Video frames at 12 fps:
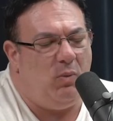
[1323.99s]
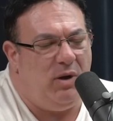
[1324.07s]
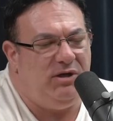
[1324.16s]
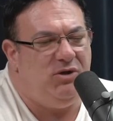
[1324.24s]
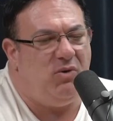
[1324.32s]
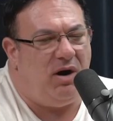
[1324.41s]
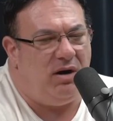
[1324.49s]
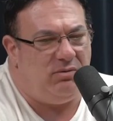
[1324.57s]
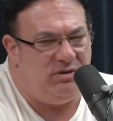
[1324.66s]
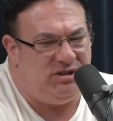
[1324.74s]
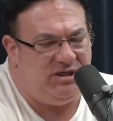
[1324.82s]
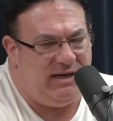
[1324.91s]
when you are
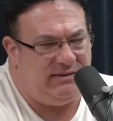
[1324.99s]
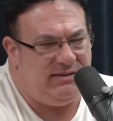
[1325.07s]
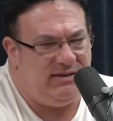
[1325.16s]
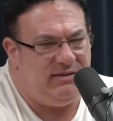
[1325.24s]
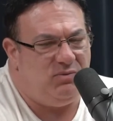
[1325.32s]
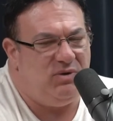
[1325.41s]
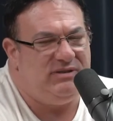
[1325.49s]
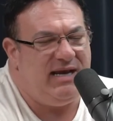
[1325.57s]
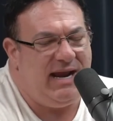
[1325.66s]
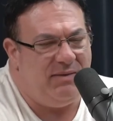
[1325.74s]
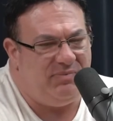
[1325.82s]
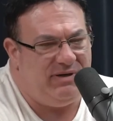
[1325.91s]
rejected, what's
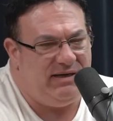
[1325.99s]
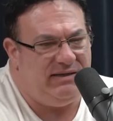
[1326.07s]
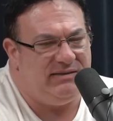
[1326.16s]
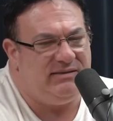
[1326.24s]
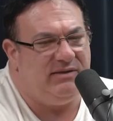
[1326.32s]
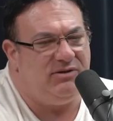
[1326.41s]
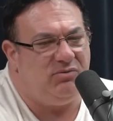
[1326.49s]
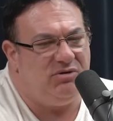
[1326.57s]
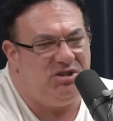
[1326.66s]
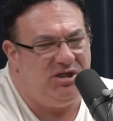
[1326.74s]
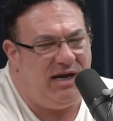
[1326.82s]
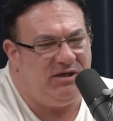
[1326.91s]
happening is that the
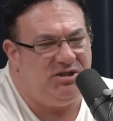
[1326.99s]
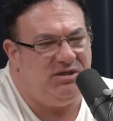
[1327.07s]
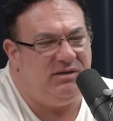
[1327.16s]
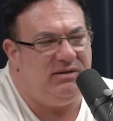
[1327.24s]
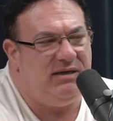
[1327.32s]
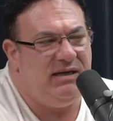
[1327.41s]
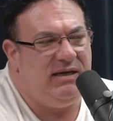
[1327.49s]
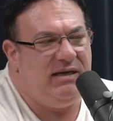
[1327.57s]
rejection